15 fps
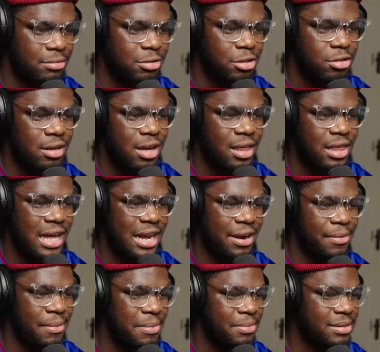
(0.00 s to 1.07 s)
I'm just trying to
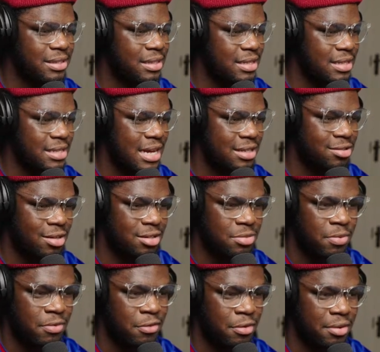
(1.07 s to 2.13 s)
think, when was the next loss
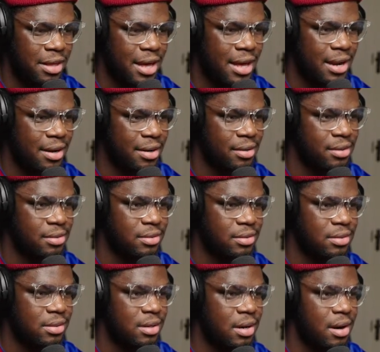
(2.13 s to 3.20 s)
before then?
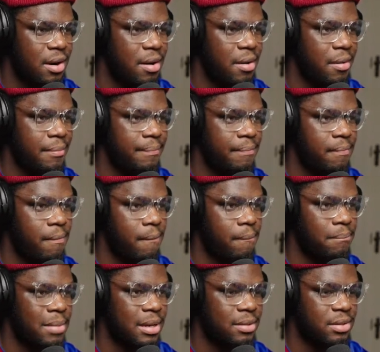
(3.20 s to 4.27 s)

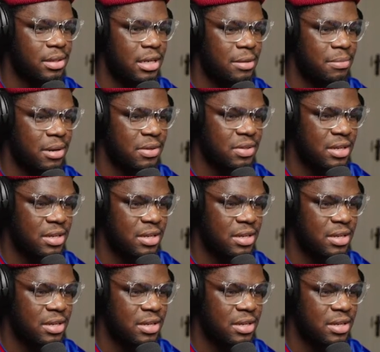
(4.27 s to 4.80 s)
Marseille.